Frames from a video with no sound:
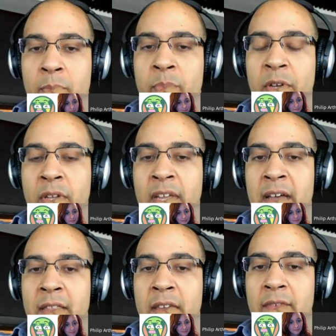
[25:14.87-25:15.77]
building
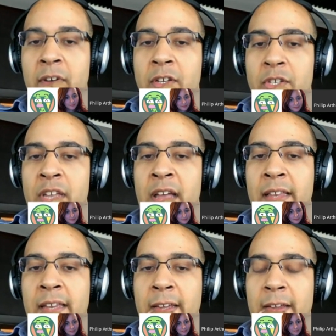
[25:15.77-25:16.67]
out the
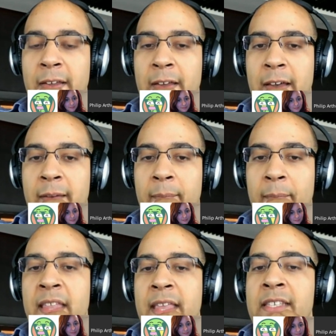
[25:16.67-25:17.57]
functionality.
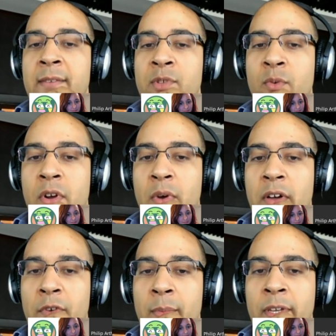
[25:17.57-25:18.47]
That seems to work
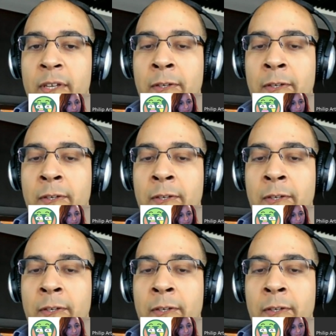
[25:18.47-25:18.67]
well for me.